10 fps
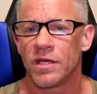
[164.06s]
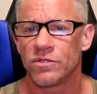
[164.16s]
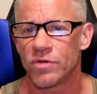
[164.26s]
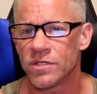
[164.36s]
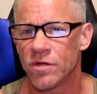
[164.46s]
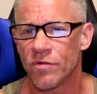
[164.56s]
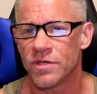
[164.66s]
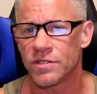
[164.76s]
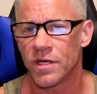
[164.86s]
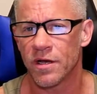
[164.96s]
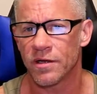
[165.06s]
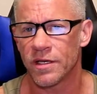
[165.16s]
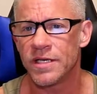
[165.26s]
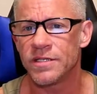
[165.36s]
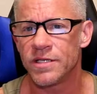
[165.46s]
drinks all these
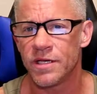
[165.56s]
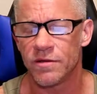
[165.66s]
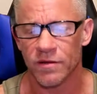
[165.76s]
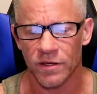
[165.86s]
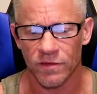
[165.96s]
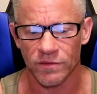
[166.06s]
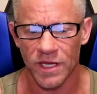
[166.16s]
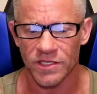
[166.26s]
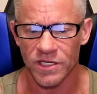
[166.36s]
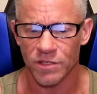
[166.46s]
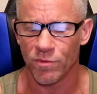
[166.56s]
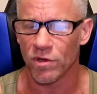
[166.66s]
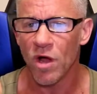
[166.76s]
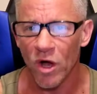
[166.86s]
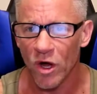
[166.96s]
easy digestible
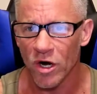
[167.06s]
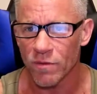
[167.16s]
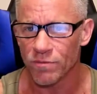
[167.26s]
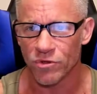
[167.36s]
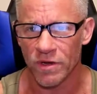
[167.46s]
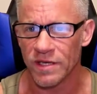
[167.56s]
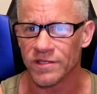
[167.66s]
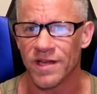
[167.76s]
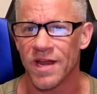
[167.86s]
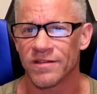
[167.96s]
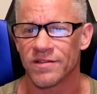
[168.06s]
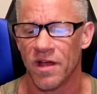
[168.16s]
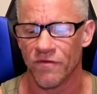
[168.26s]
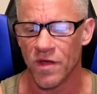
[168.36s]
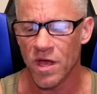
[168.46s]
carb drinks kind of
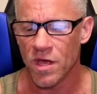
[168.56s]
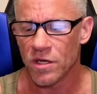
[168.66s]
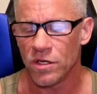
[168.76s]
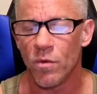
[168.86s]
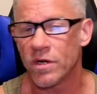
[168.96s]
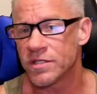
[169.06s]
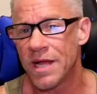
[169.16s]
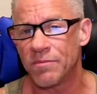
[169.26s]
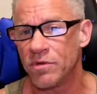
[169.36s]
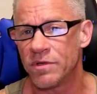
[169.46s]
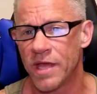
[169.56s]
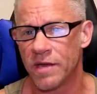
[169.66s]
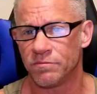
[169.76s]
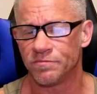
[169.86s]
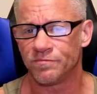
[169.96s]
stuff, you want to stop doing
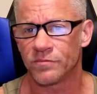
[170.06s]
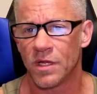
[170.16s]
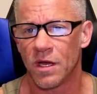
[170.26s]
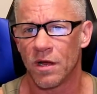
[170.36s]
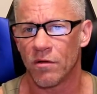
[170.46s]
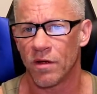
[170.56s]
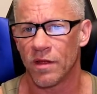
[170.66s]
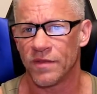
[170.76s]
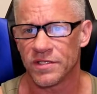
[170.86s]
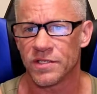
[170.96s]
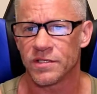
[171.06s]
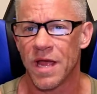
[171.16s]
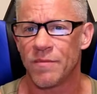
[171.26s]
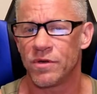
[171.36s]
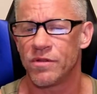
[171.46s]
that. This is the
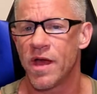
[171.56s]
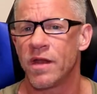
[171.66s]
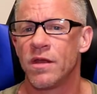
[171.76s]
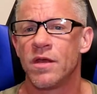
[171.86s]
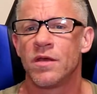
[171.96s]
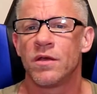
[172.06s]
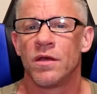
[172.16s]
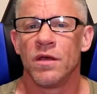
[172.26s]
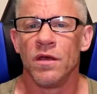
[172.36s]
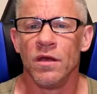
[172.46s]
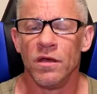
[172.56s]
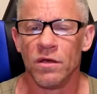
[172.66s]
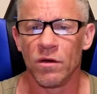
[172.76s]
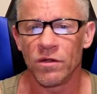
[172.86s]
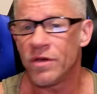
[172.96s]
time to do that.
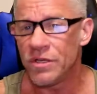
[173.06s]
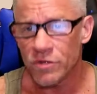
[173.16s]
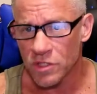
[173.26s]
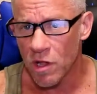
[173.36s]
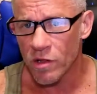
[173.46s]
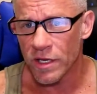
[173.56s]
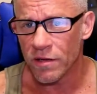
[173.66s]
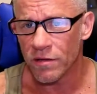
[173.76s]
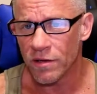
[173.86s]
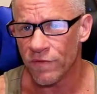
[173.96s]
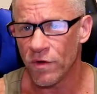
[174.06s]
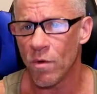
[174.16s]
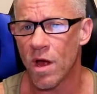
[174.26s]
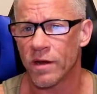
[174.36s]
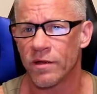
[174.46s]
You can do it slowly if you
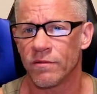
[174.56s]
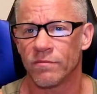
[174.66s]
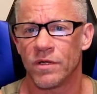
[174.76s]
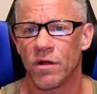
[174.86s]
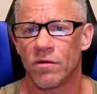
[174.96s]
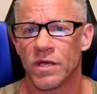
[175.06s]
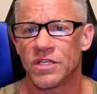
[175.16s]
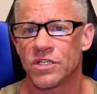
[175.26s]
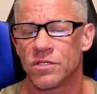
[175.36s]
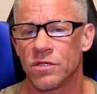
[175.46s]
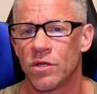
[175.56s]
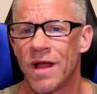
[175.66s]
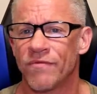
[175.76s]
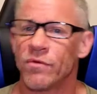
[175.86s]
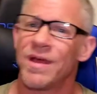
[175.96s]
want. It just, you'll
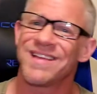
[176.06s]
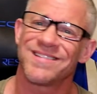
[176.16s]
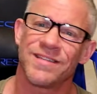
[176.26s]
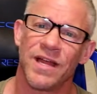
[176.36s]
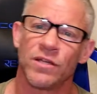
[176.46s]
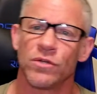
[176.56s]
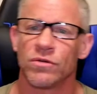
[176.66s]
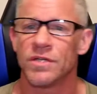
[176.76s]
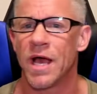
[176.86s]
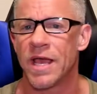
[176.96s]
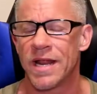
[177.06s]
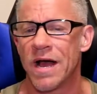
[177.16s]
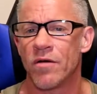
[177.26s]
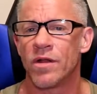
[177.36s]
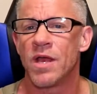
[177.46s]
have to extend your diet
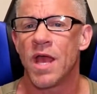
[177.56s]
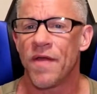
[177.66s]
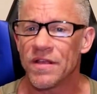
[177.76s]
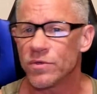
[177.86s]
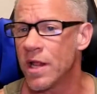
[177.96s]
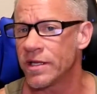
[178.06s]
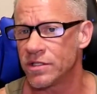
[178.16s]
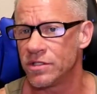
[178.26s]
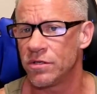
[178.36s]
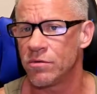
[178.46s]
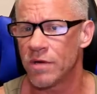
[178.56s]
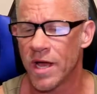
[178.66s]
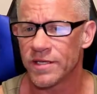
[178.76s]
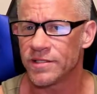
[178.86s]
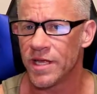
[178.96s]
out. And that's what I like to do.
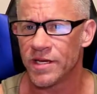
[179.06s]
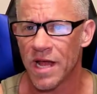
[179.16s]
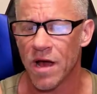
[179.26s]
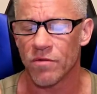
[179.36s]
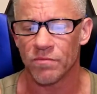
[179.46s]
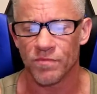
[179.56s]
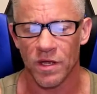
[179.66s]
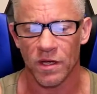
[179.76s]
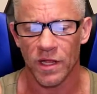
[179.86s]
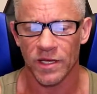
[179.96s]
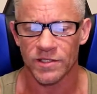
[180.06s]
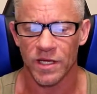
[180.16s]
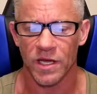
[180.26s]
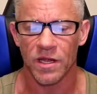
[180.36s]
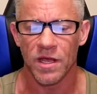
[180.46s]
I extend it out, like I
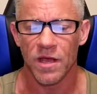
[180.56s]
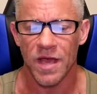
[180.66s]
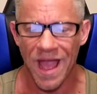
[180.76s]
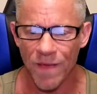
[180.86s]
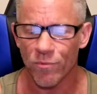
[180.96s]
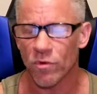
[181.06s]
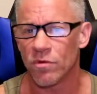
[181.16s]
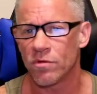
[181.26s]
said, April,